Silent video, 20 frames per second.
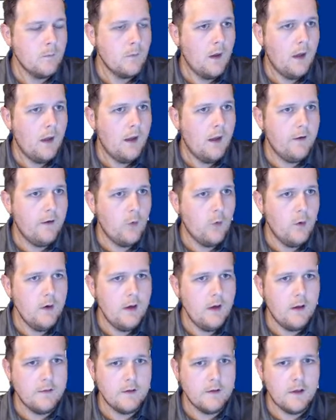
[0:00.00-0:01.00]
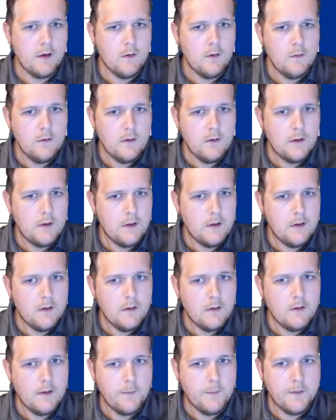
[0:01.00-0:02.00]
Hey everyone, how's it going?
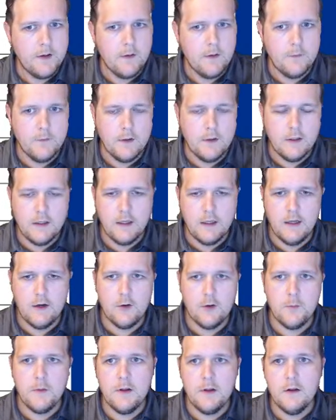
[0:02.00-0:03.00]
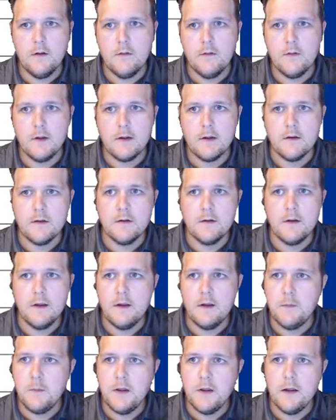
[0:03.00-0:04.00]
Let me know if you can hear me, if you can
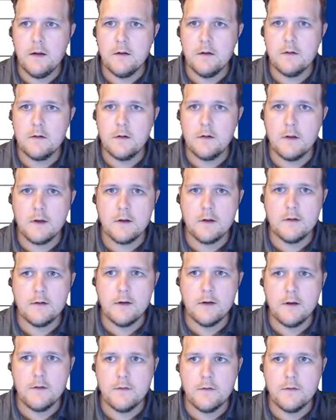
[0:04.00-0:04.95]
see me, all good stuff.